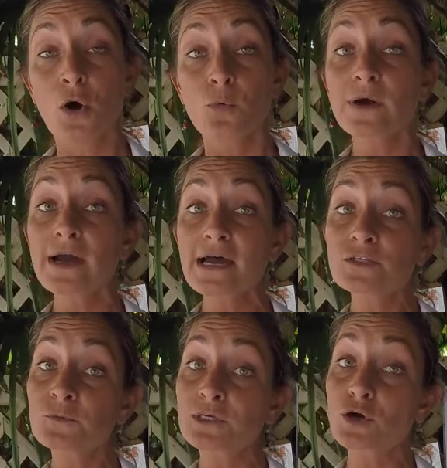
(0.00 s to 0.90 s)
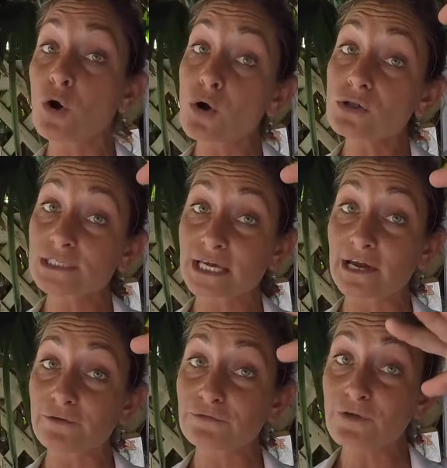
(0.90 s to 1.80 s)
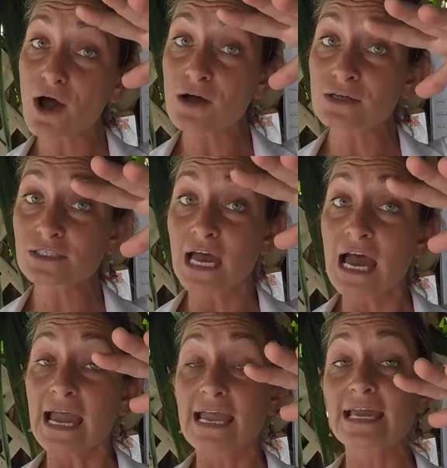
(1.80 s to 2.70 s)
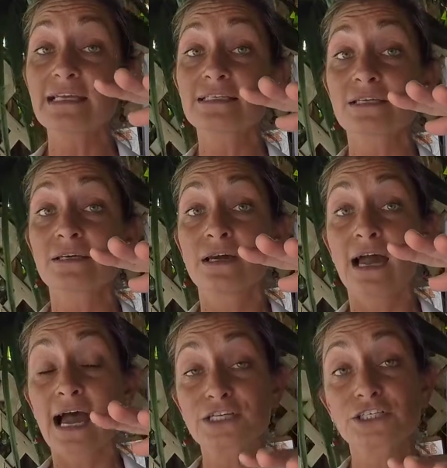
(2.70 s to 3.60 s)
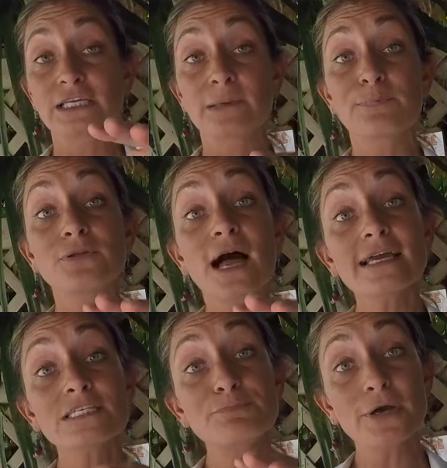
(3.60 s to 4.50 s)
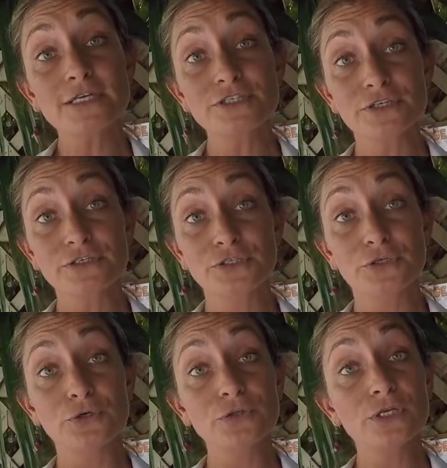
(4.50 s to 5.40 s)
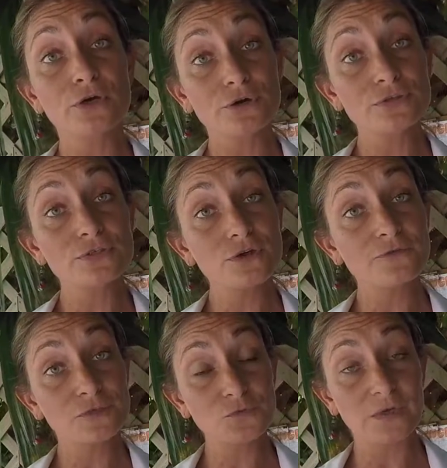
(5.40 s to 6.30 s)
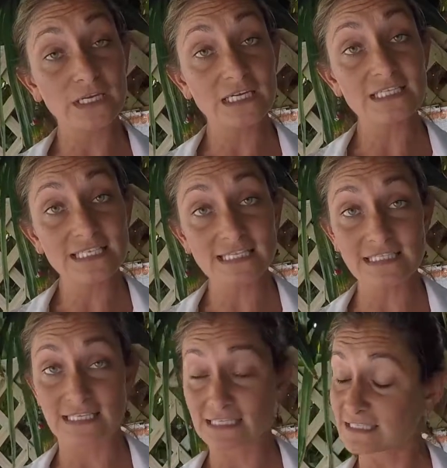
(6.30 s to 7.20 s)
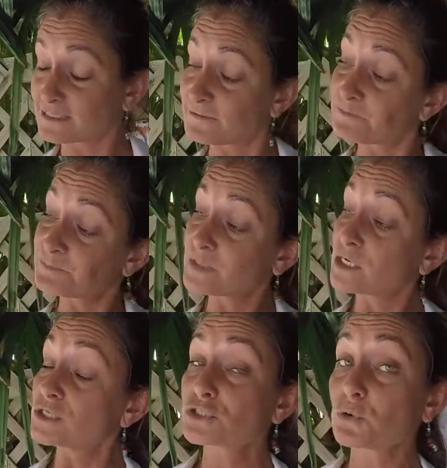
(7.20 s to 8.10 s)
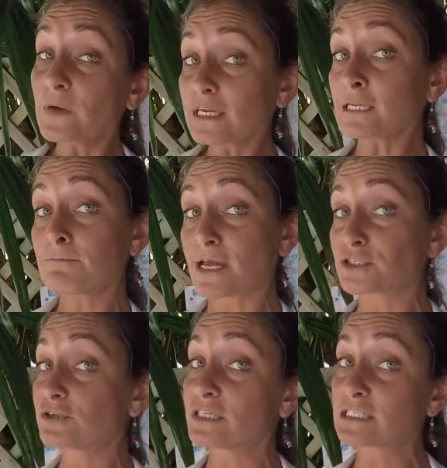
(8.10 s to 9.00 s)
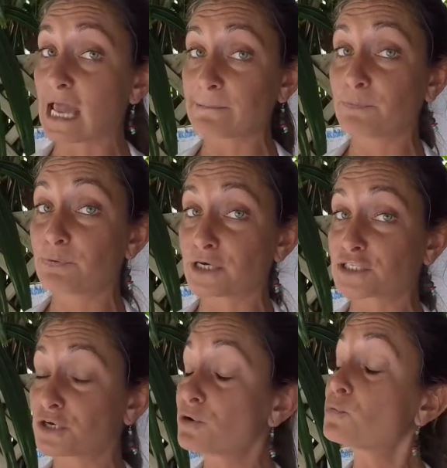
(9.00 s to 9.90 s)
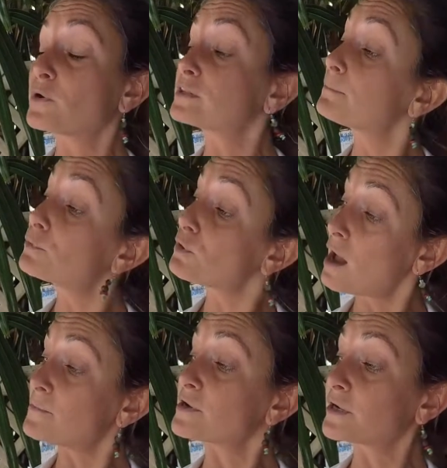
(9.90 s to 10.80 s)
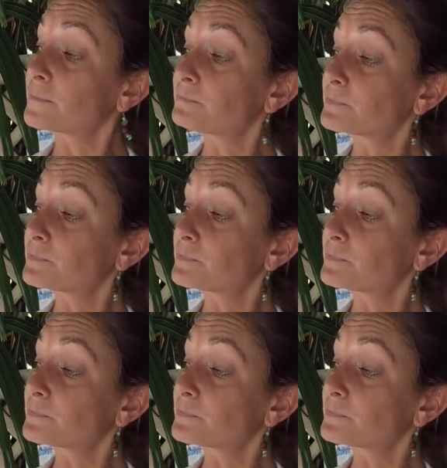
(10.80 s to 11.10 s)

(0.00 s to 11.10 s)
Whereas when cold air falls, it actually applies pressure to the Earth's surface when it condenses. So we can measure this type of pressure with a barometer.